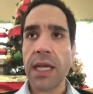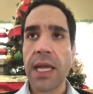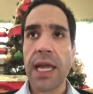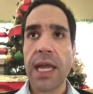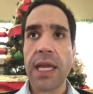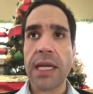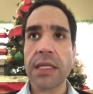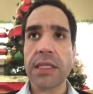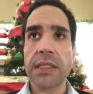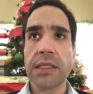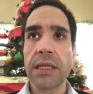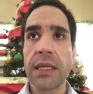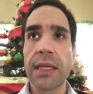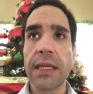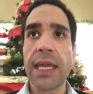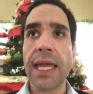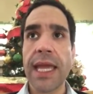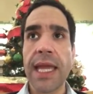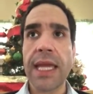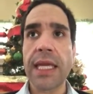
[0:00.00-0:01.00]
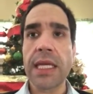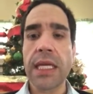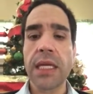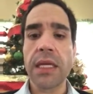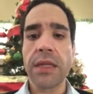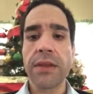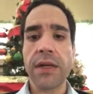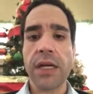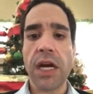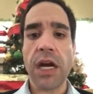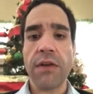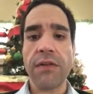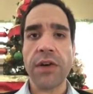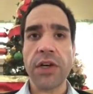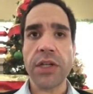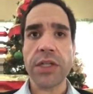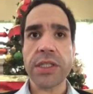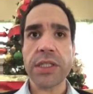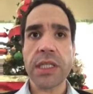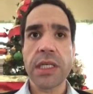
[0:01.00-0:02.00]
and laid in the
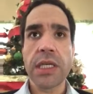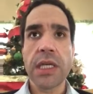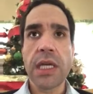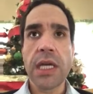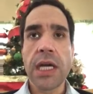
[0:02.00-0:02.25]
covers.